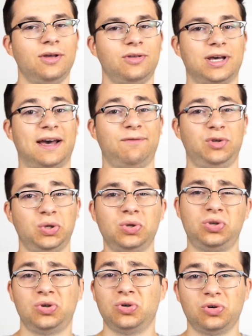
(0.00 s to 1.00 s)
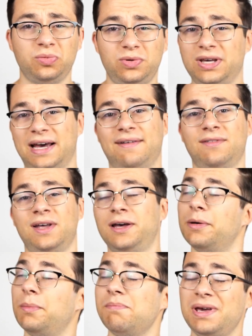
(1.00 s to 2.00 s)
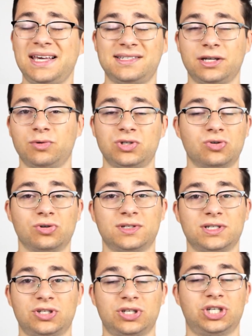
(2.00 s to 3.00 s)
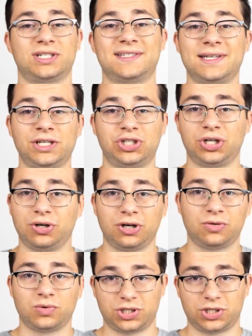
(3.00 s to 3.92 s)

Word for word: you have YouTube, you have amazing resources such as Ninja Nerd,